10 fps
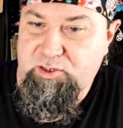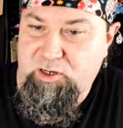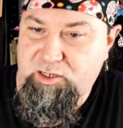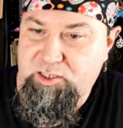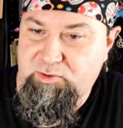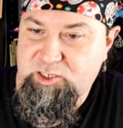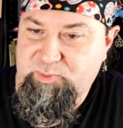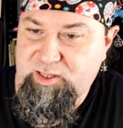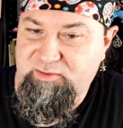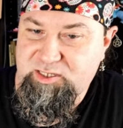targets you with a
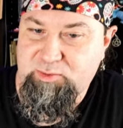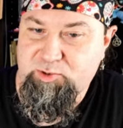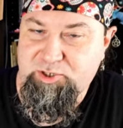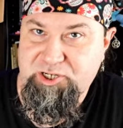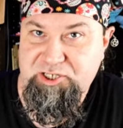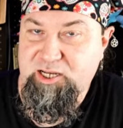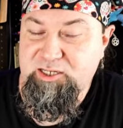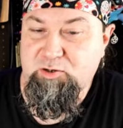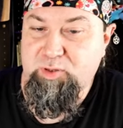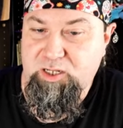spell of the same tradition
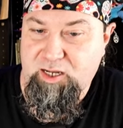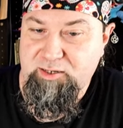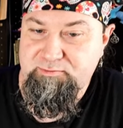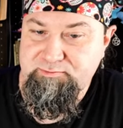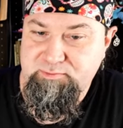as your bloodline.